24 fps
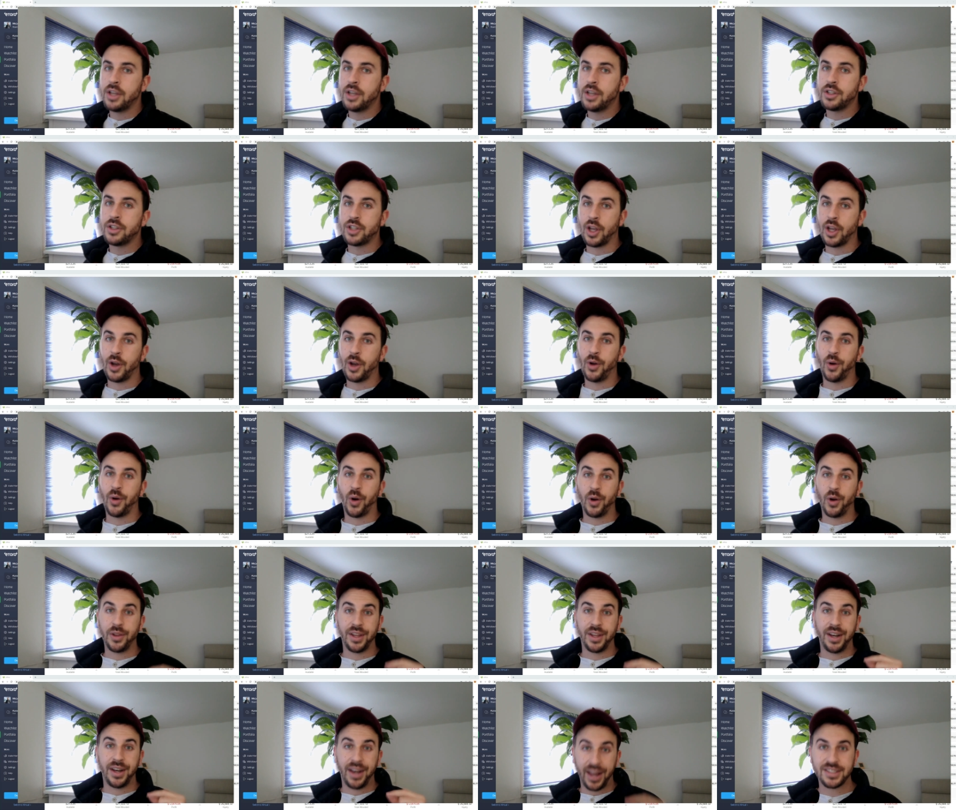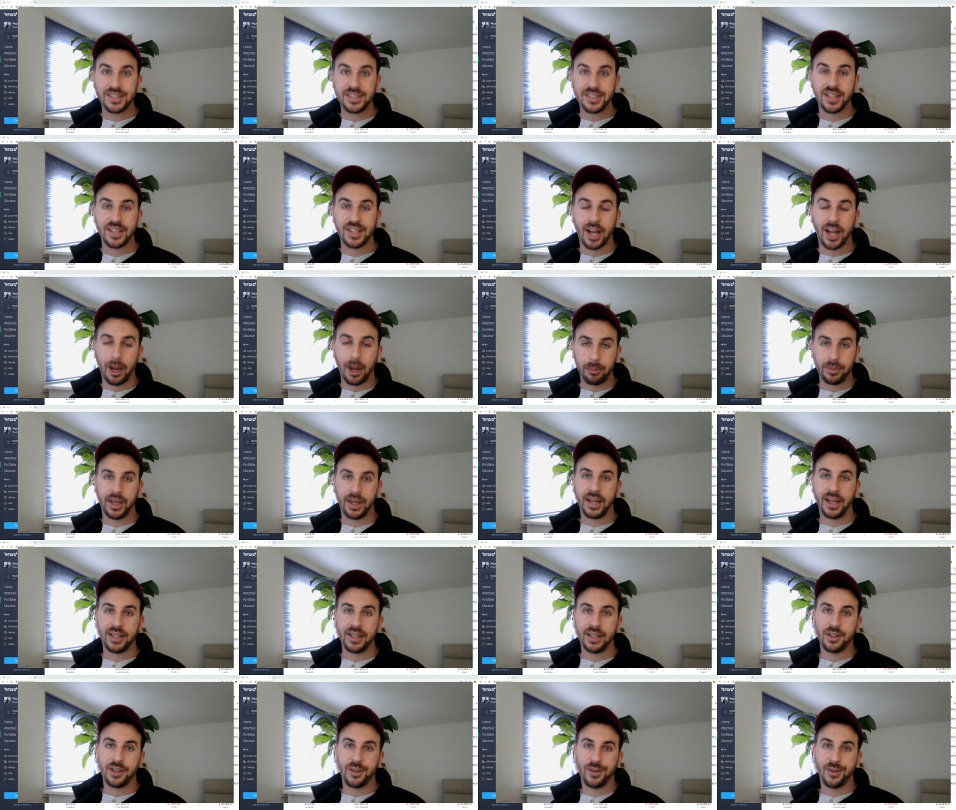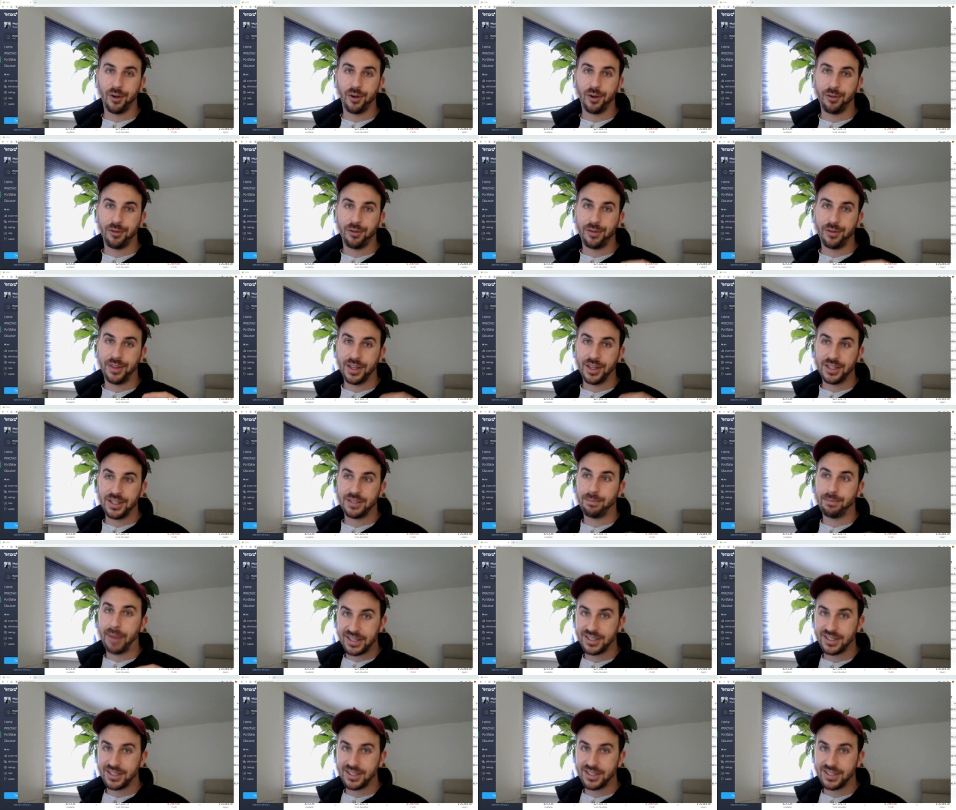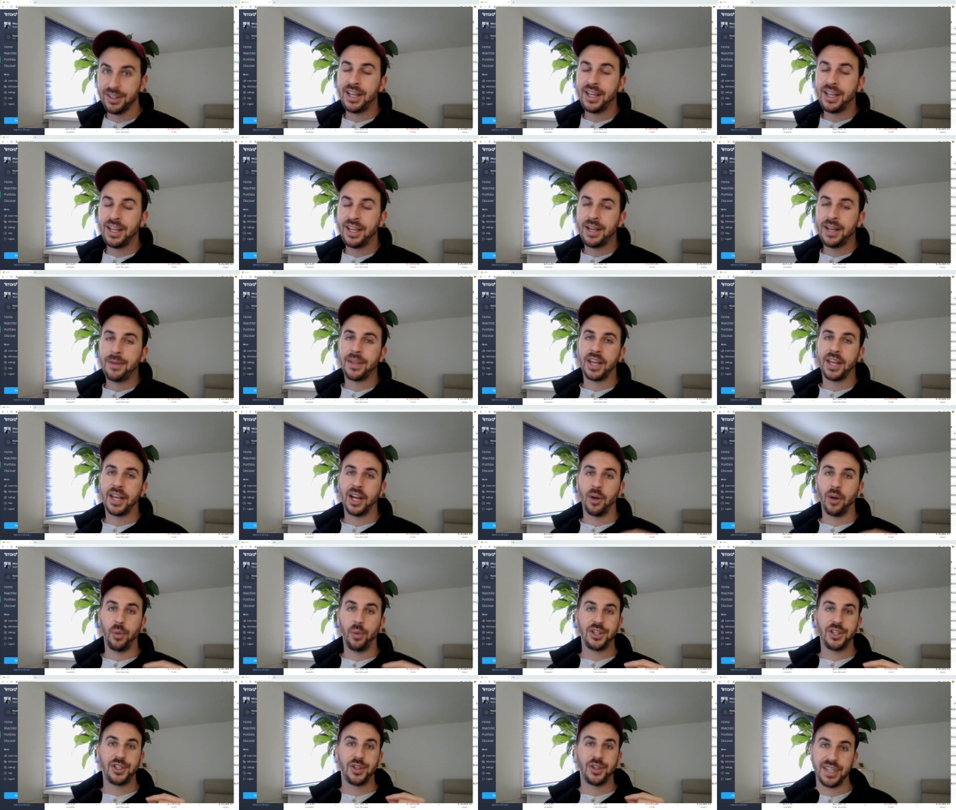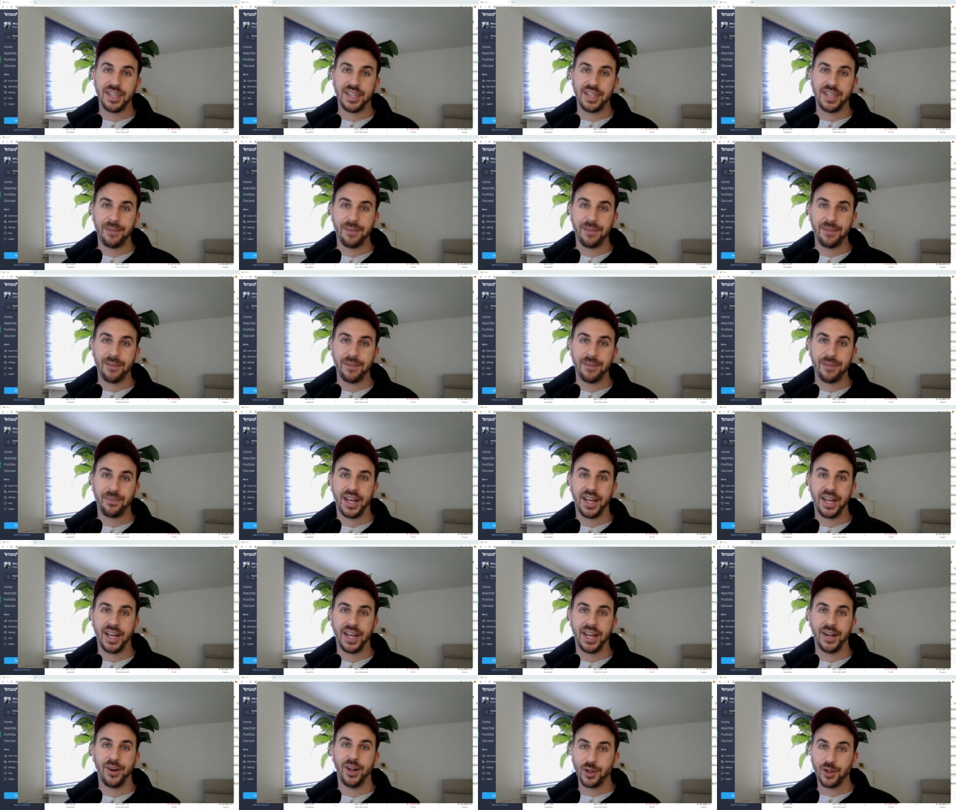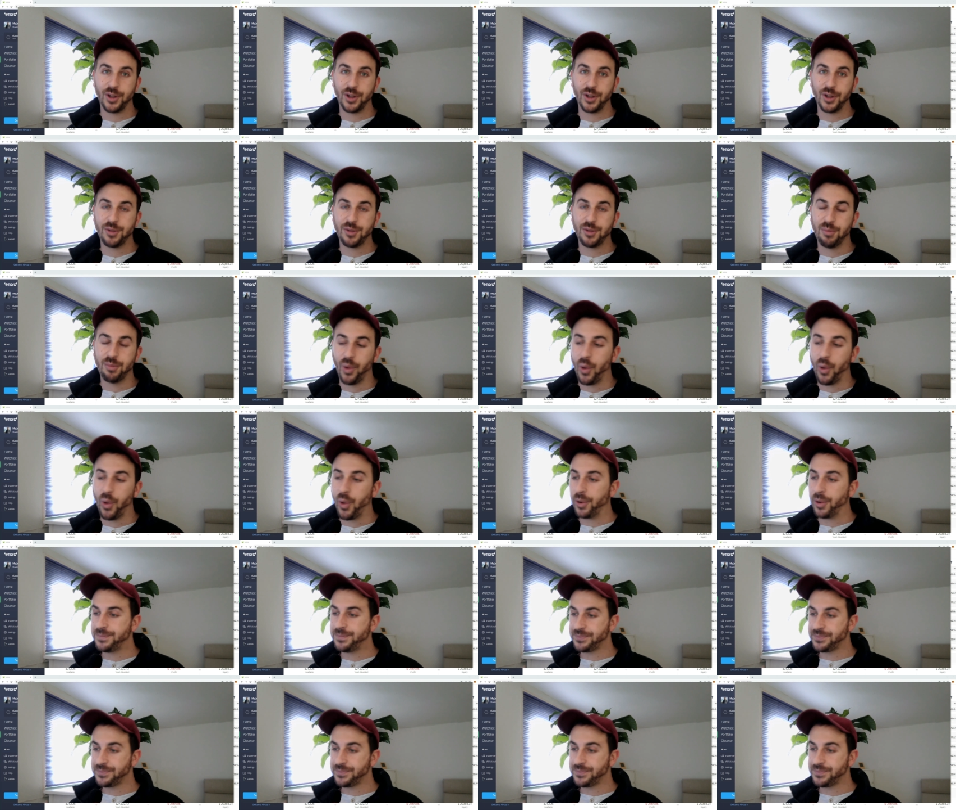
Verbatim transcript: So on the next update of this battle, you know, we should see, you know, a lot more